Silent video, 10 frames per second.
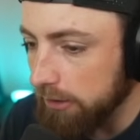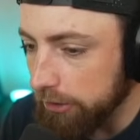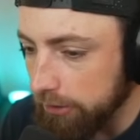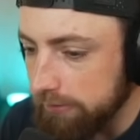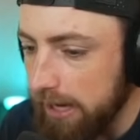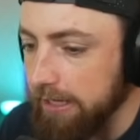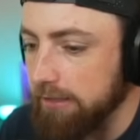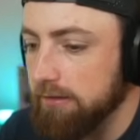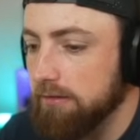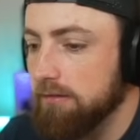Good take.
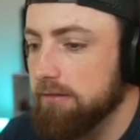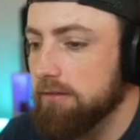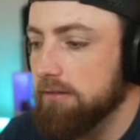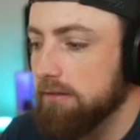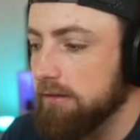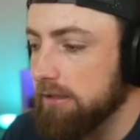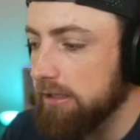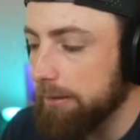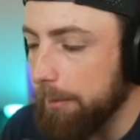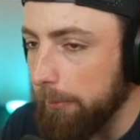Come
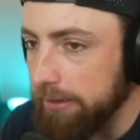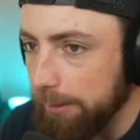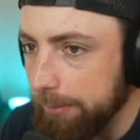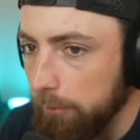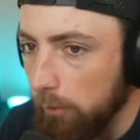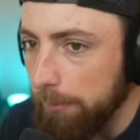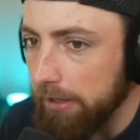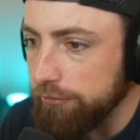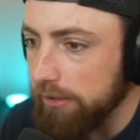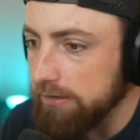on, we got to be more
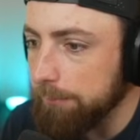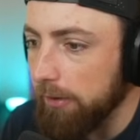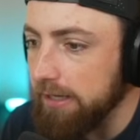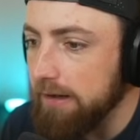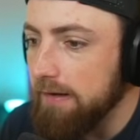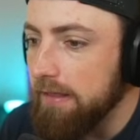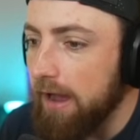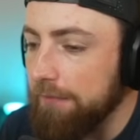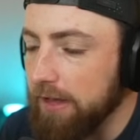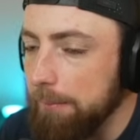patient at the plate.
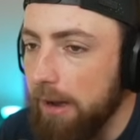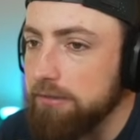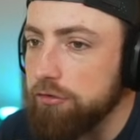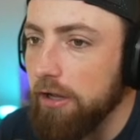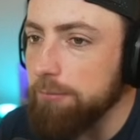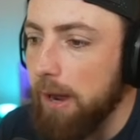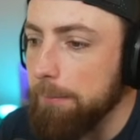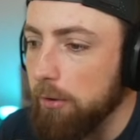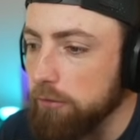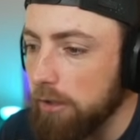I think I might have to change my
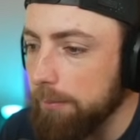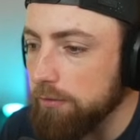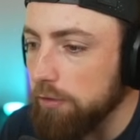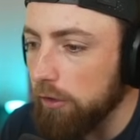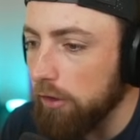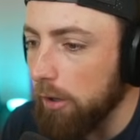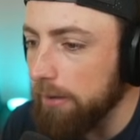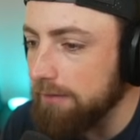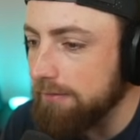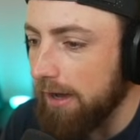approach. I'm going to start low and
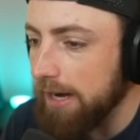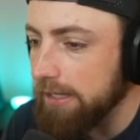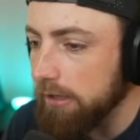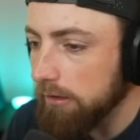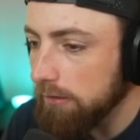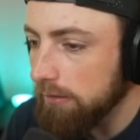inside here